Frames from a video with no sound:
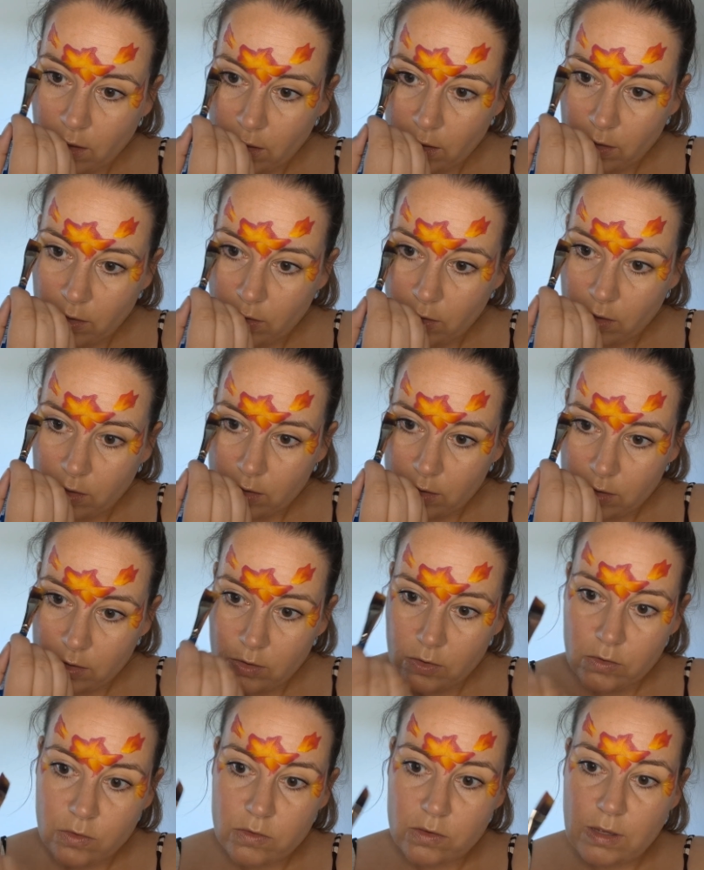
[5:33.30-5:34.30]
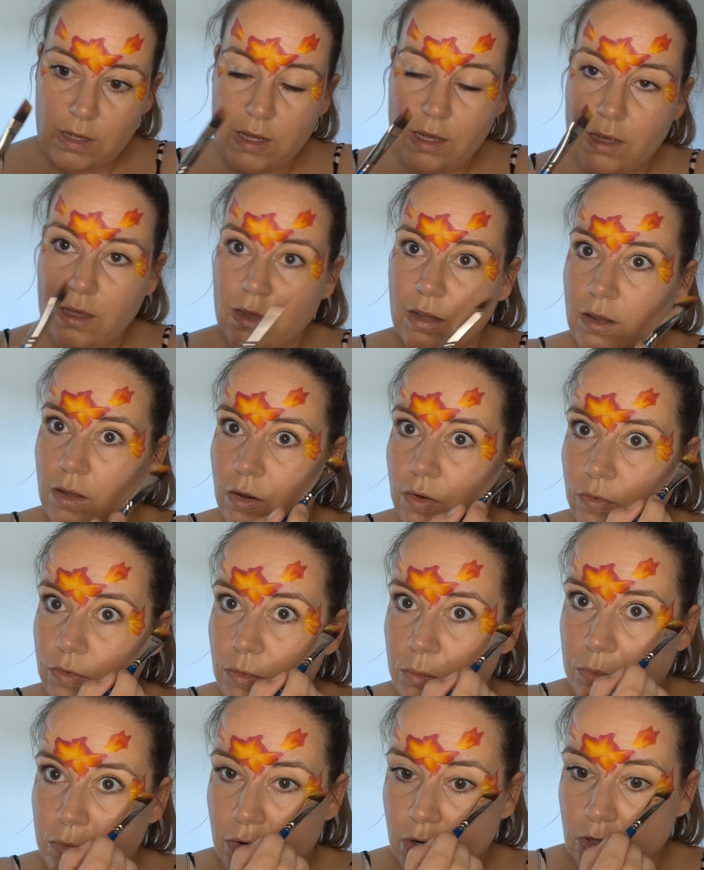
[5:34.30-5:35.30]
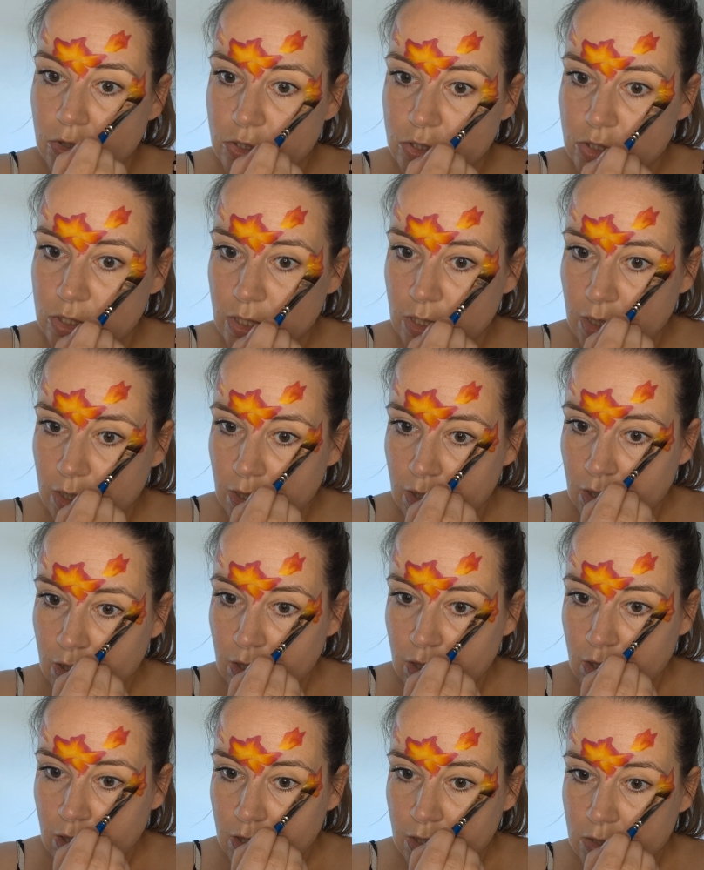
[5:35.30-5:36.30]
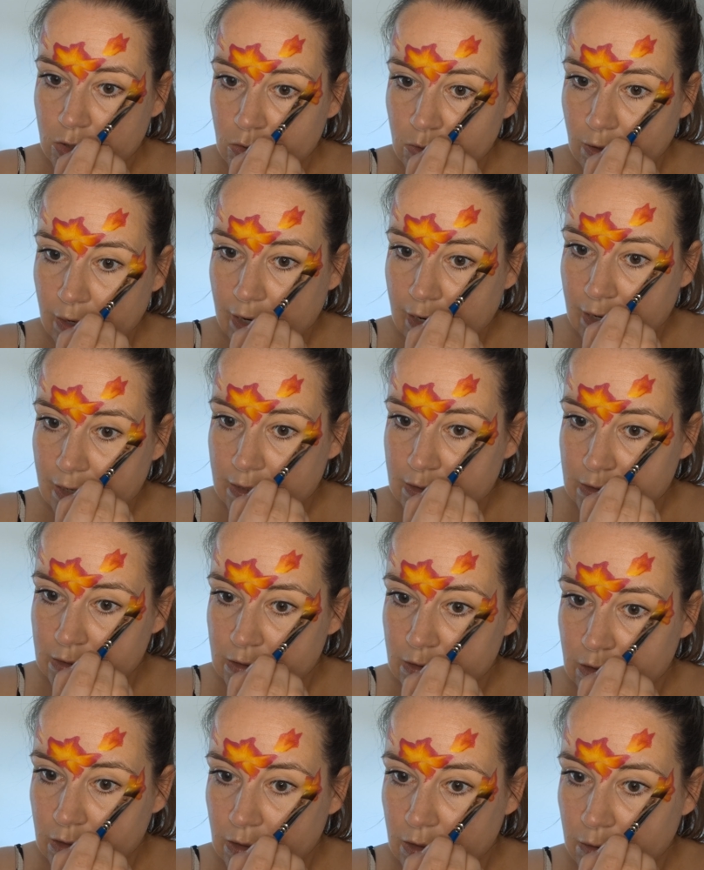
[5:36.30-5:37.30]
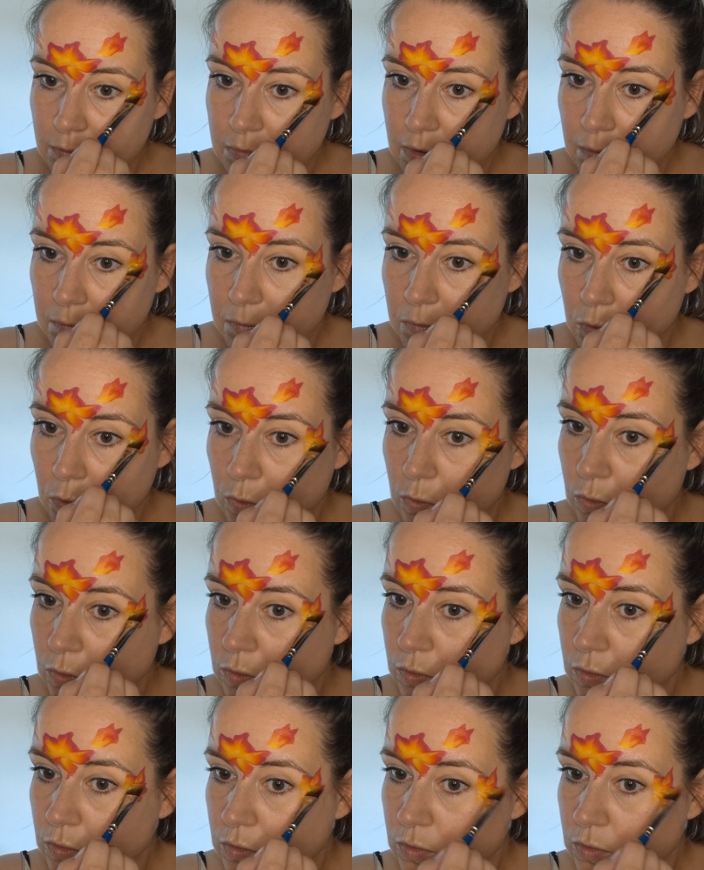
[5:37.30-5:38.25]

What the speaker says: And you can use the heel of the brush to add a bit more